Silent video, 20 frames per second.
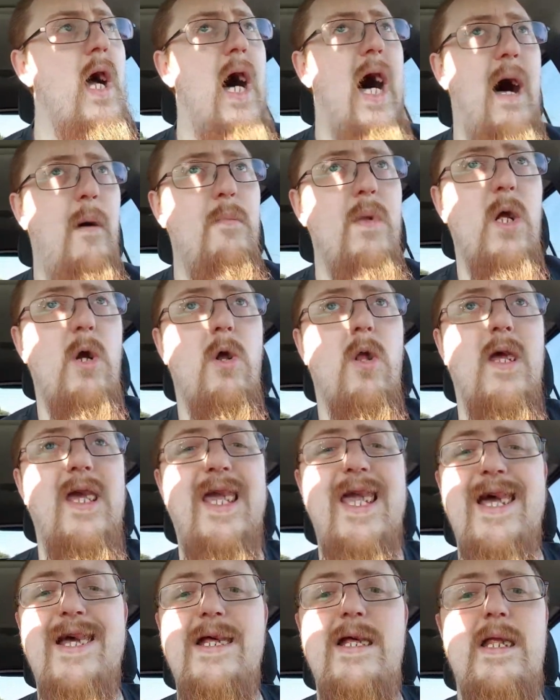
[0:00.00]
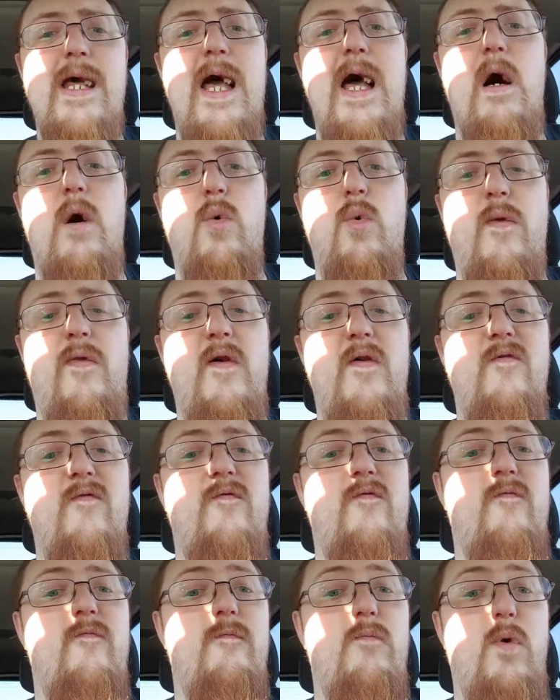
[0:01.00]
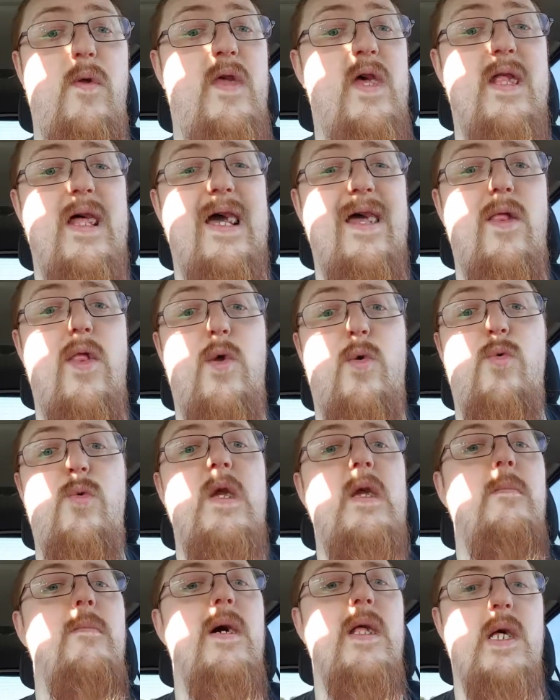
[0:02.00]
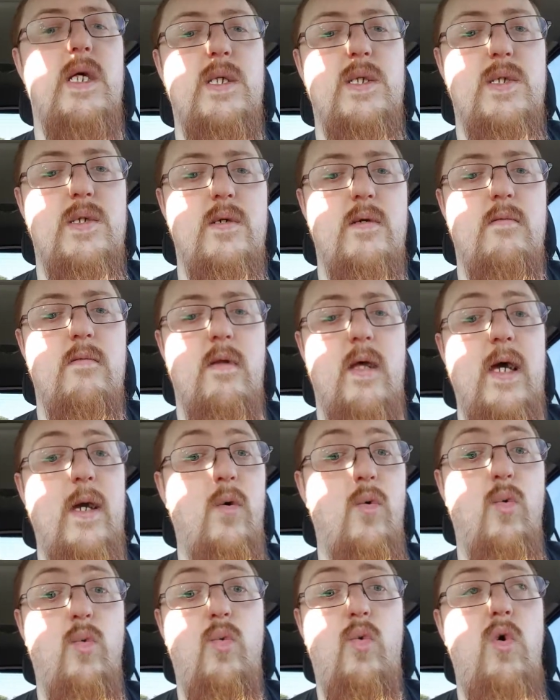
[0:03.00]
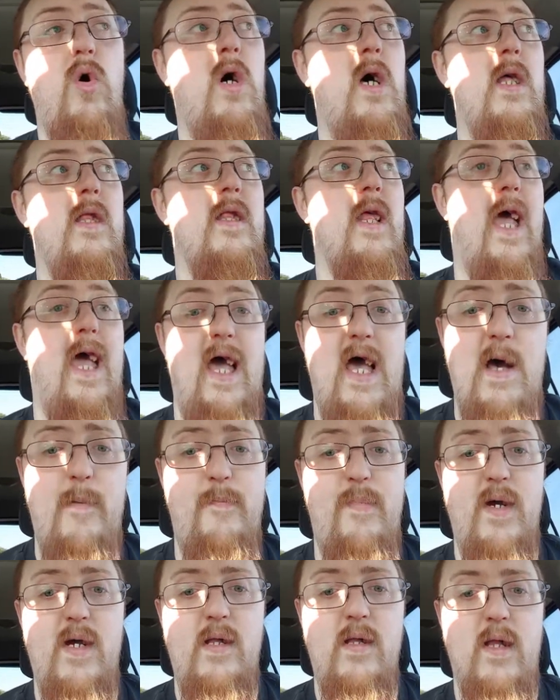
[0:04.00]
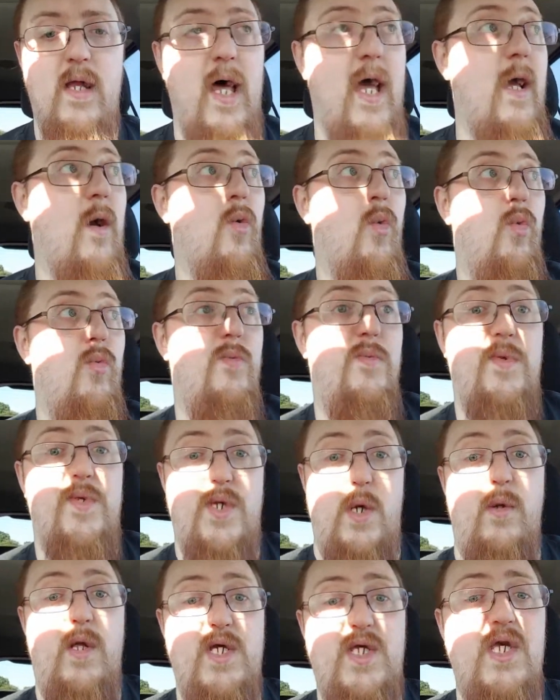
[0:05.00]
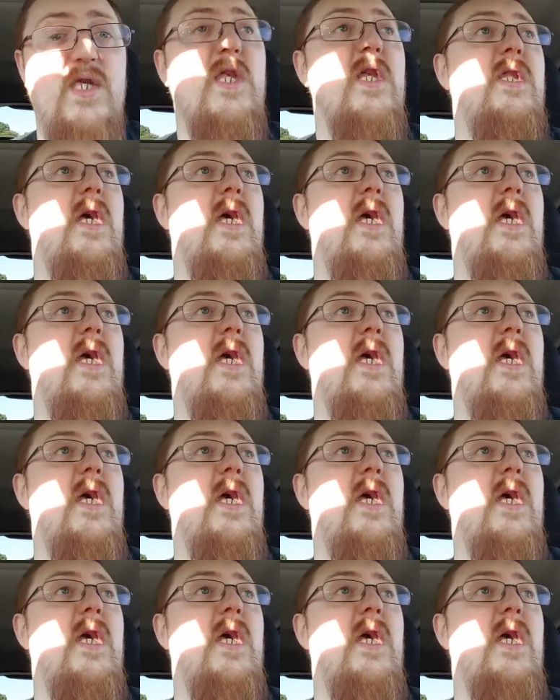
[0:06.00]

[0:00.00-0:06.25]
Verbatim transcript: I'm literally in and out within within like three minutes. Like, what happened? Like, so this is the